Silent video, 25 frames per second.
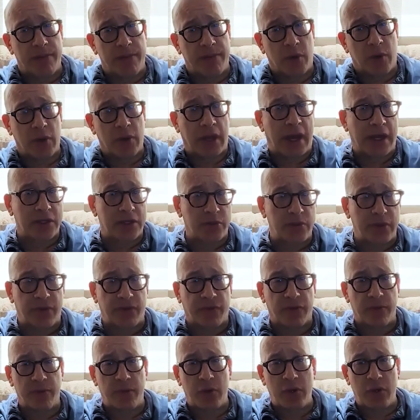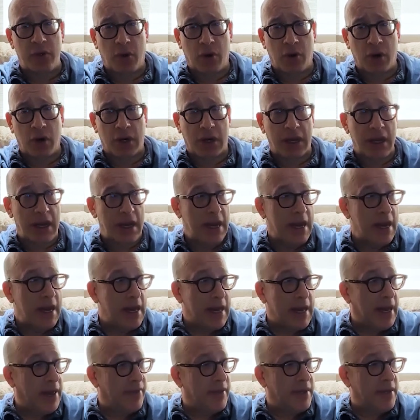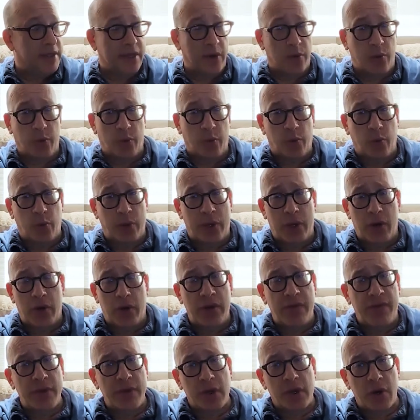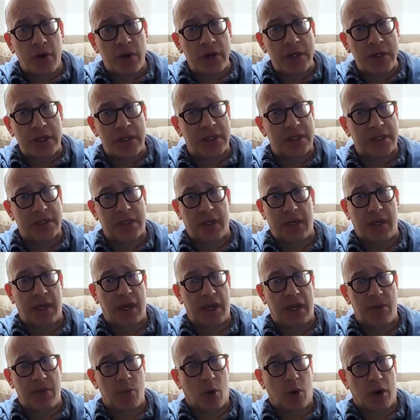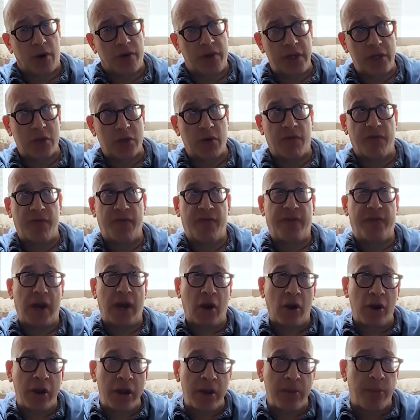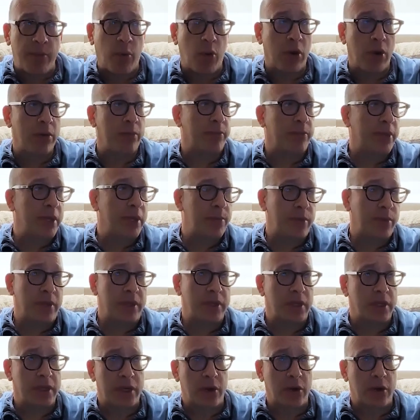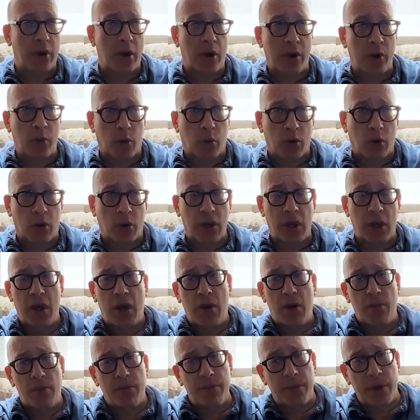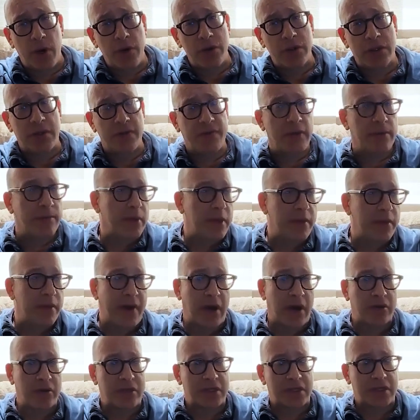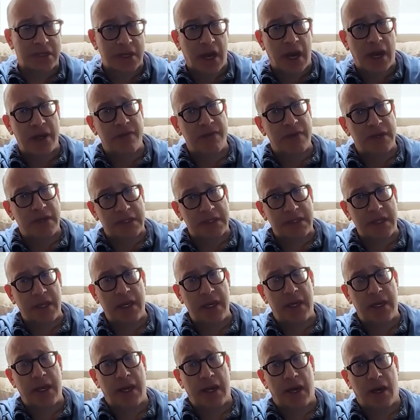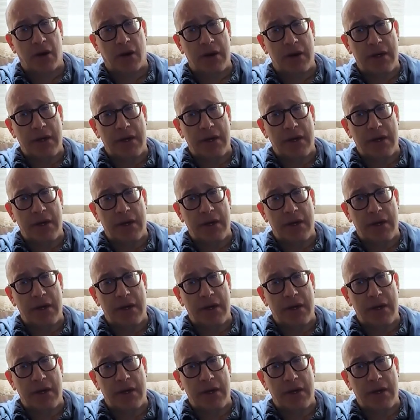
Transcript: last week from New York, and they said, we don't even go into the city anymore. These are very important people in the literary world. Most of them live outside of the city now.